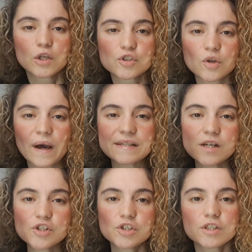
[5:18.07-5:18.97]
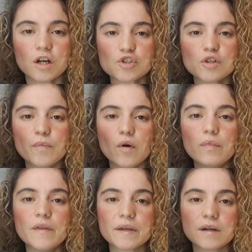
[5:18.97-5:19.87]
So as I just touched
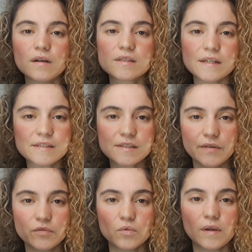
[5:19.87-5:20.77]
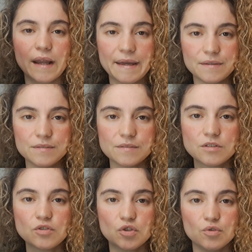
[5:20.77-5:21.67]
upon, the gut has several
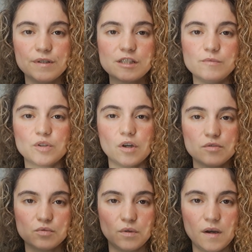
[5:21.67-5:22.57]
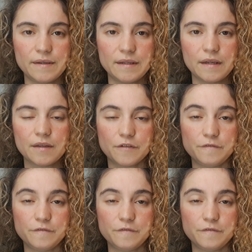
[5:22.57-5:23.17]
layers to its mucosal lining, the